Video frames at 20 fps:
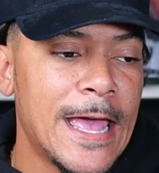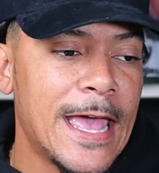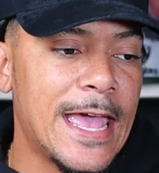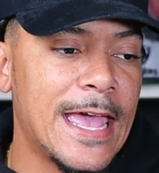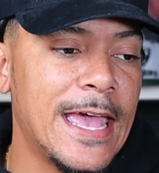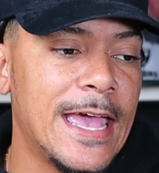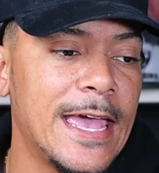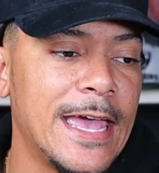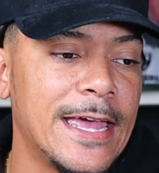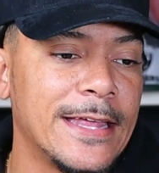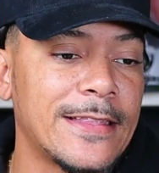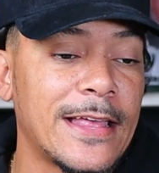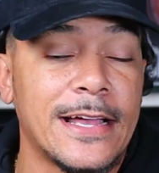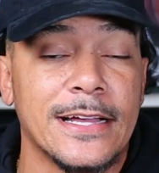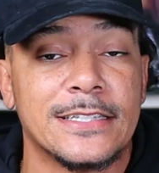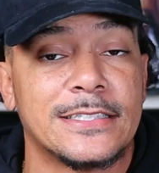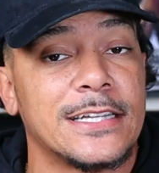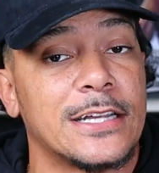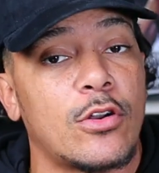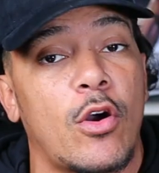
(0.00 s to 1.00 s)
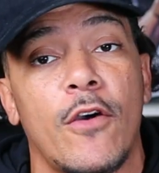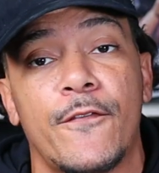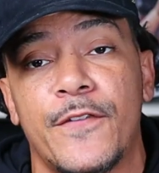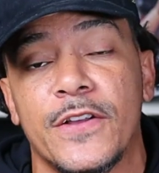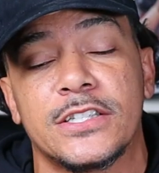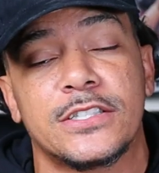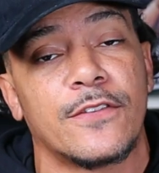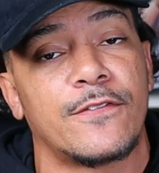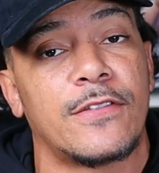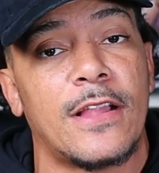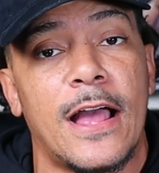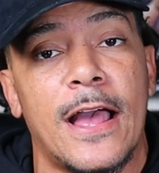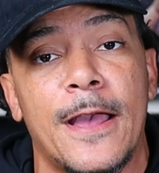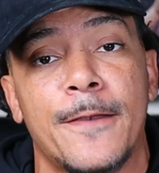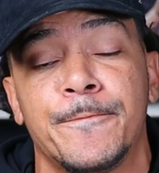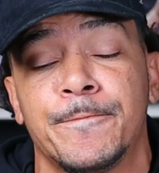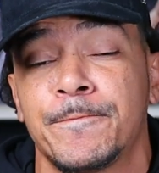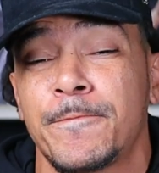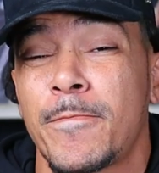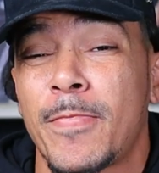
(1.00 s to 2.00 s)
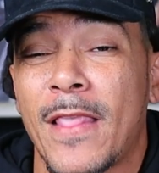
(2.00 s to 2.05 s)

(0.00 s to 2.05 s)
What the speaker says: And like I said, offensive line.